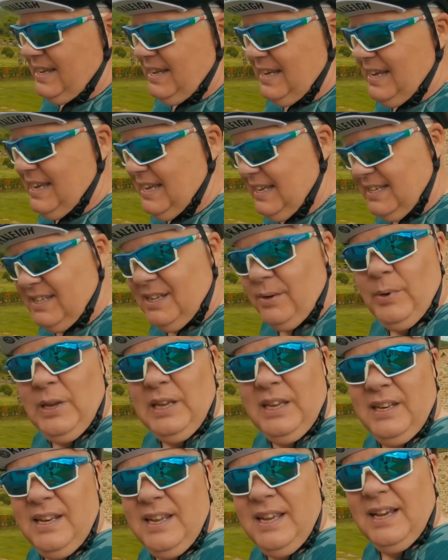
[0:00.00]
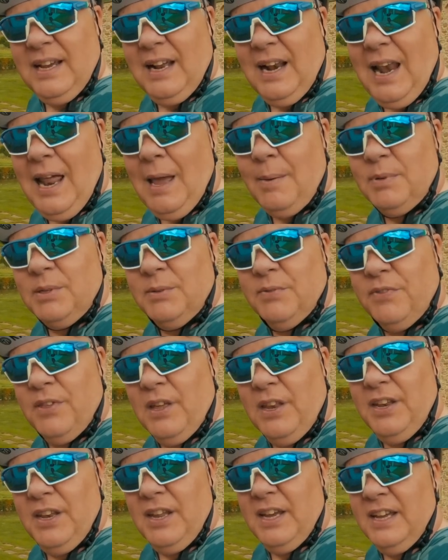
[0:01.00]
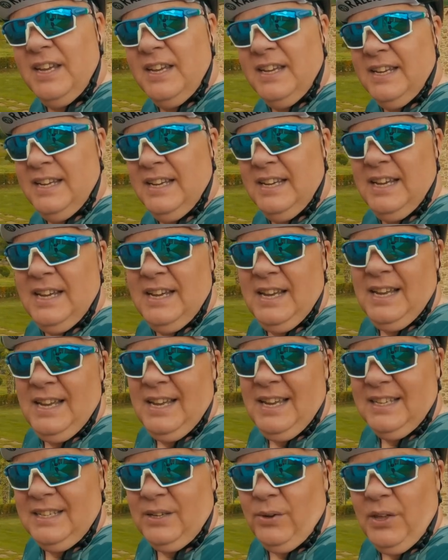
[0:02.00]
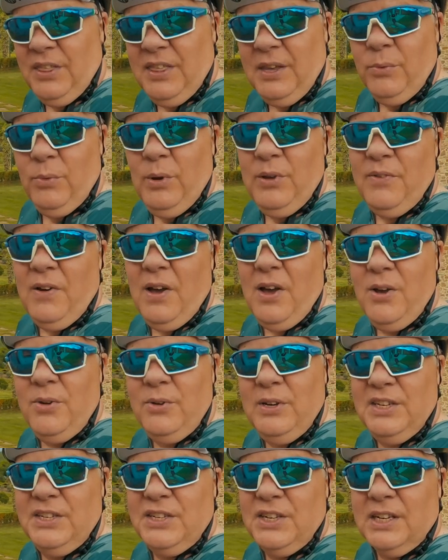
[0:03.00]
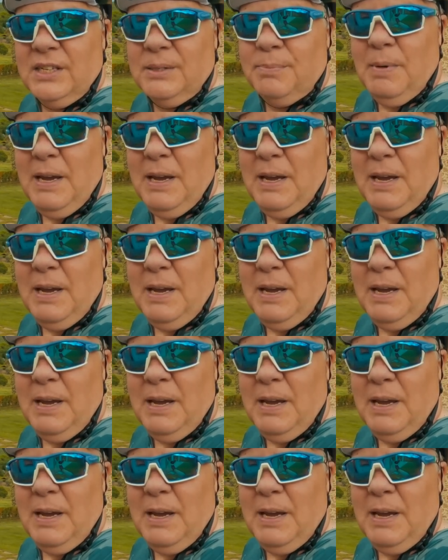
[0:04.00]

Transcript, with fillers: and uh, we can hear claps of thunder so I think we've only just